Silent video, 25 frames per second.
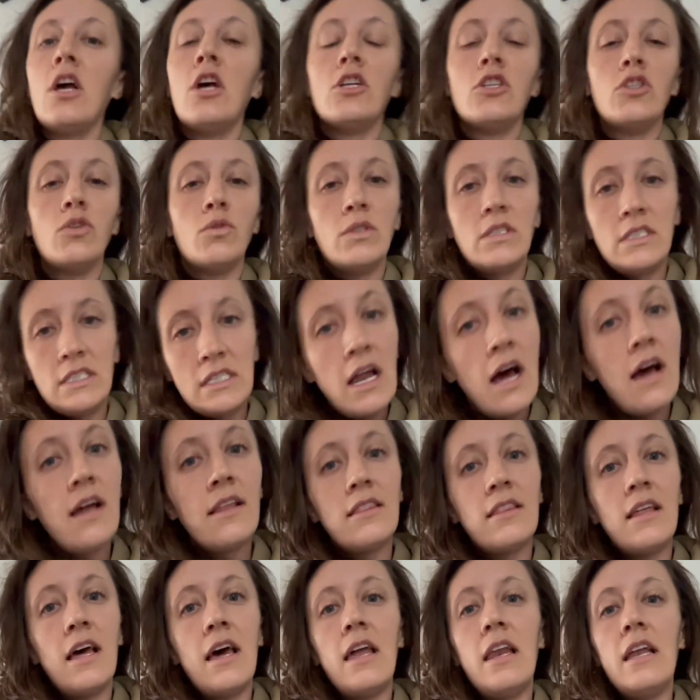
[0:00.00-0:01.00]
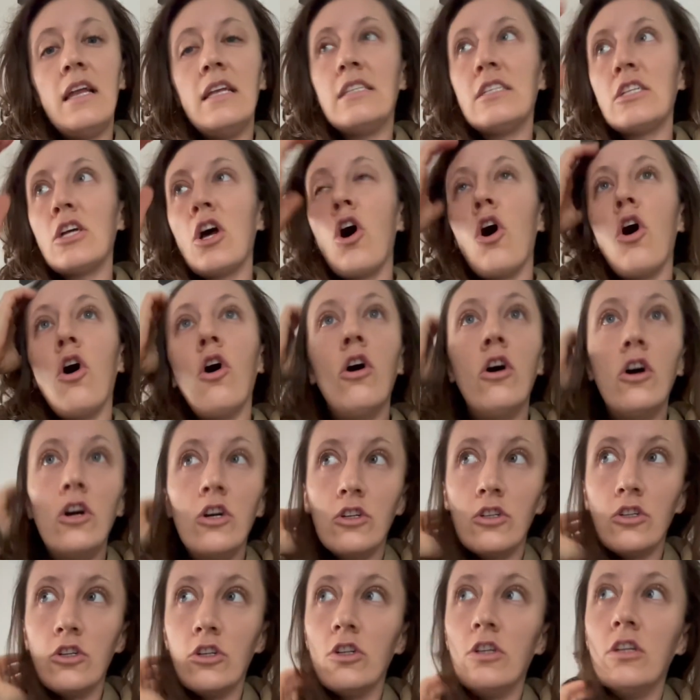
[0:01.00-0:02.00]
So it's not that it's
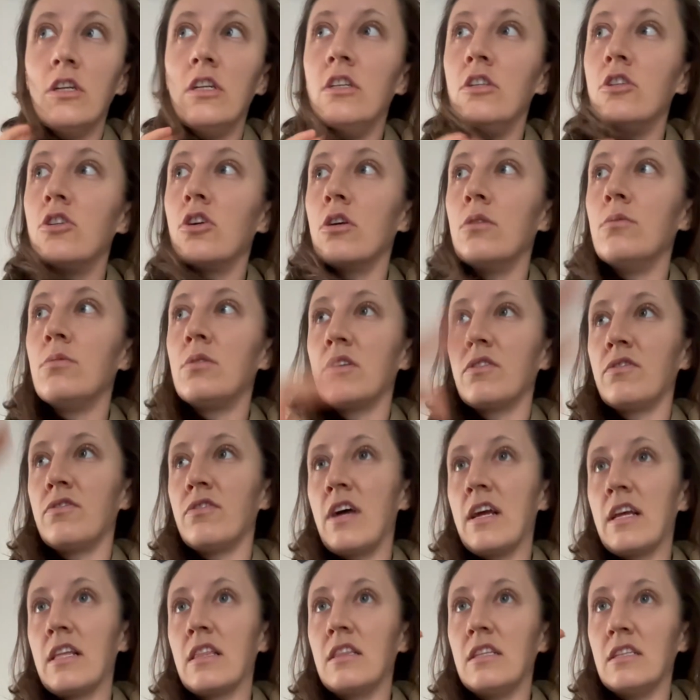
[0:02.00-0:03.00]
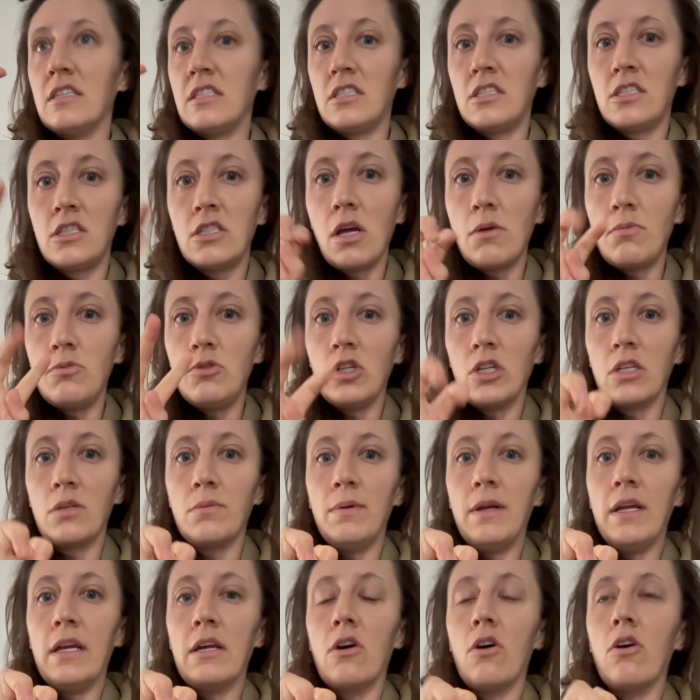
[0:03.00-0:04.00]
harder in terms of like the subject
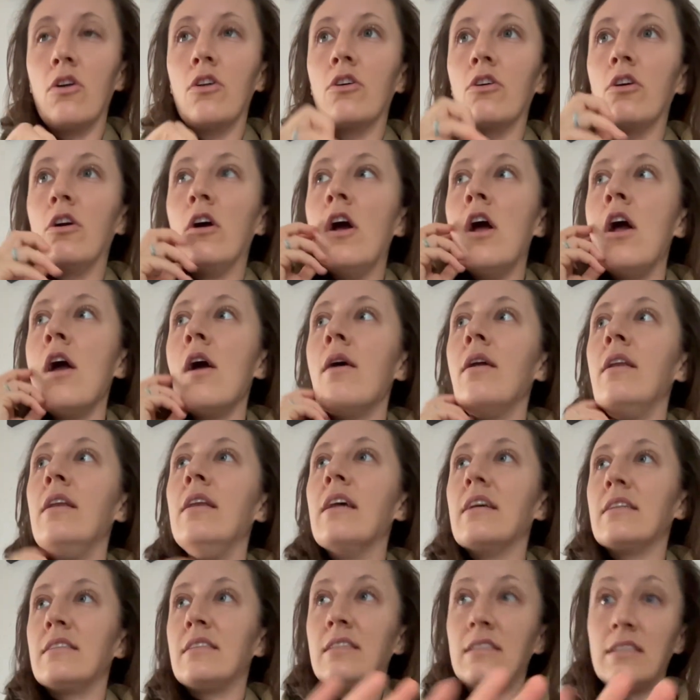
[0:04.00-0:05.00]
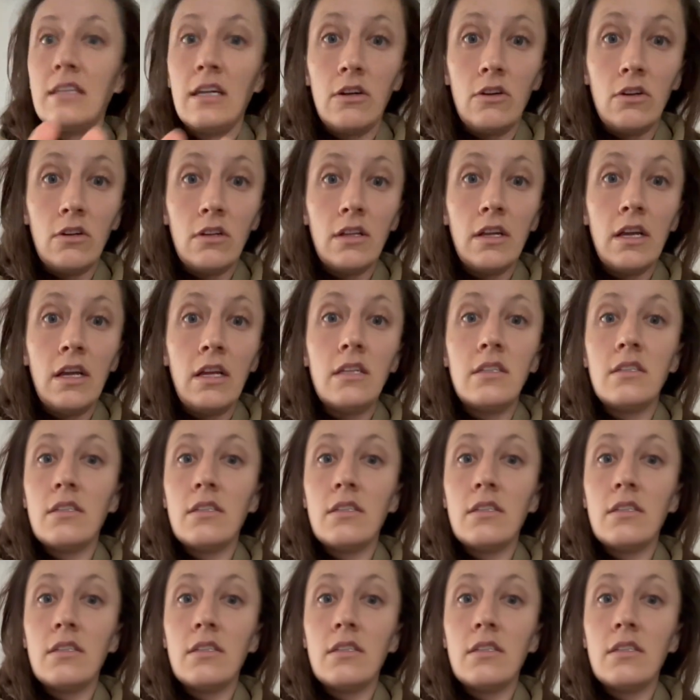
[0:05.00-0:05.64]
being harder necessarily.